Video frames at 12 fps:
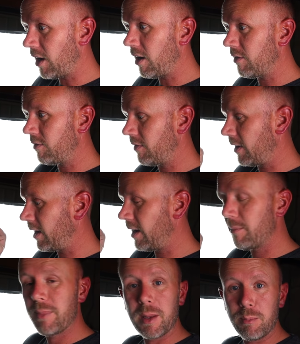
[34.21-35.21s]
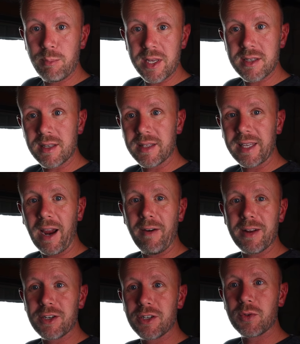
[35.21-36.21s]
I've been busy in the
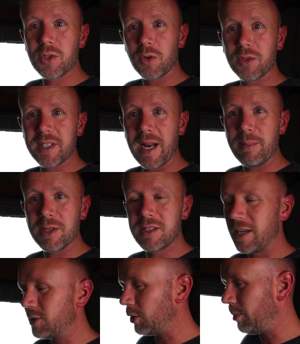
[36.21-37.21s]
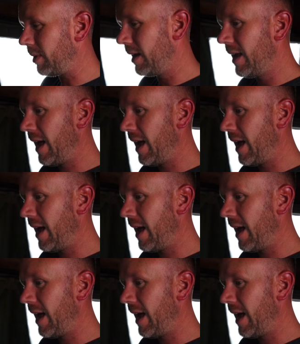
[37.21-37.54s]
garage sorting out my setup,